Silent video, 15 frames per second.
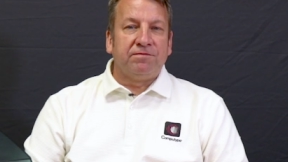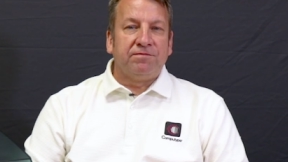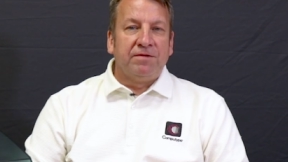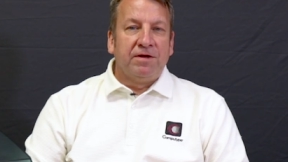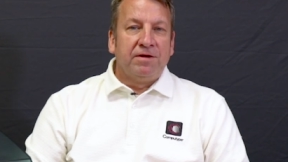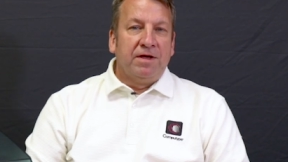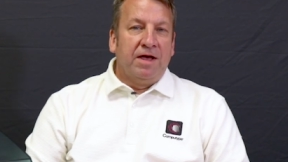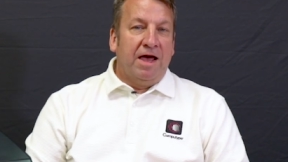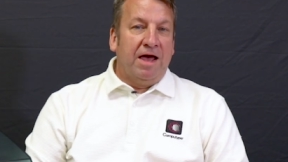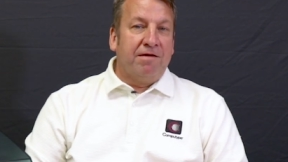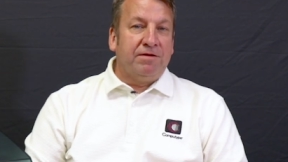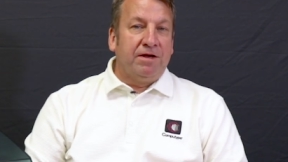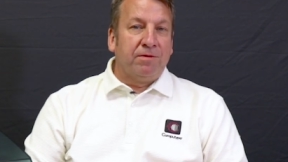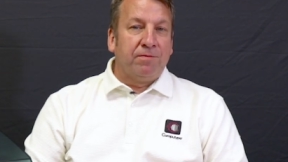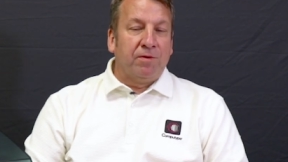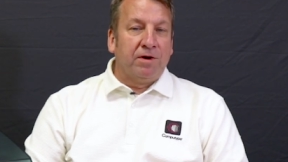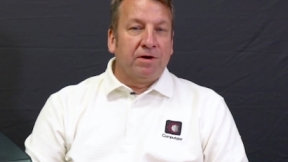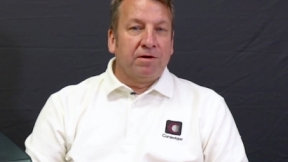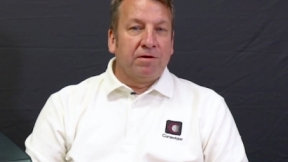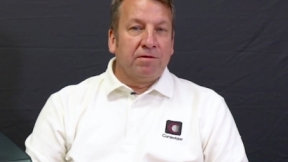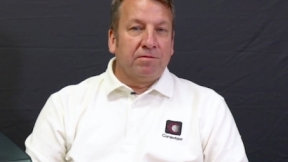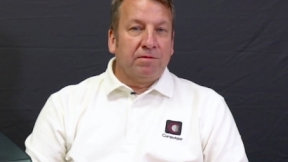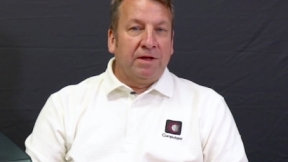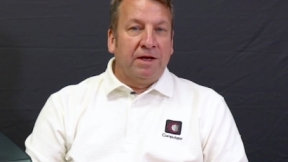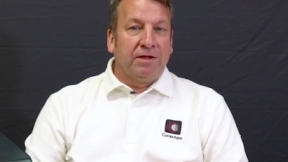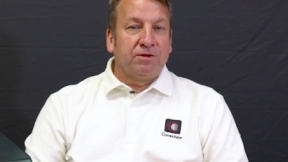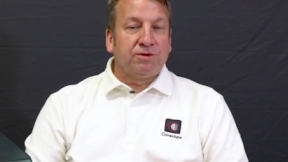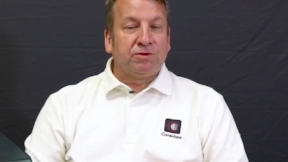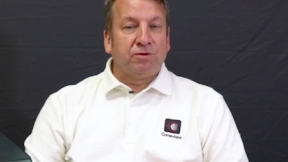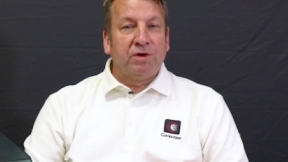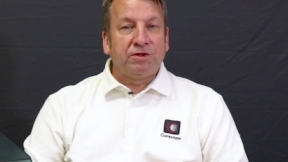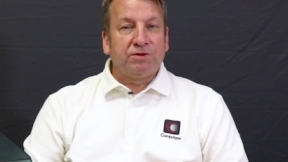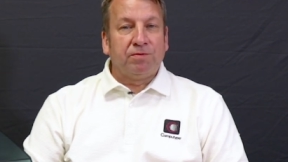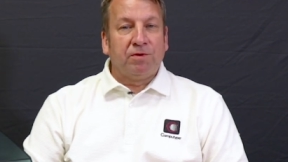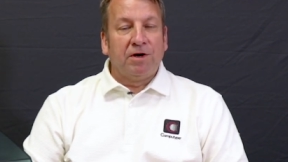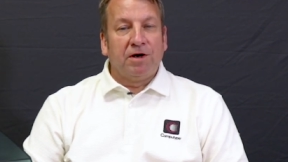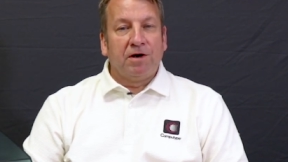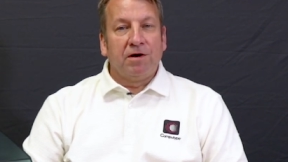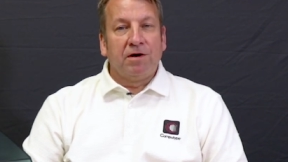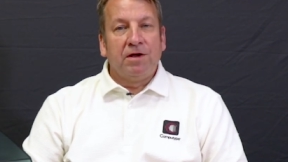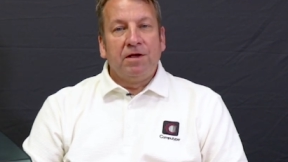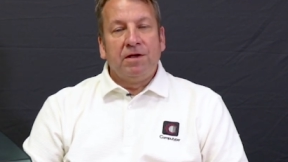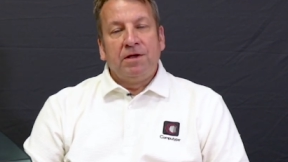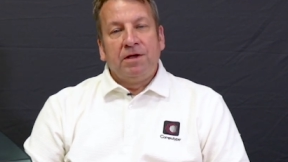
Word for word: of having a printer like the Squix printer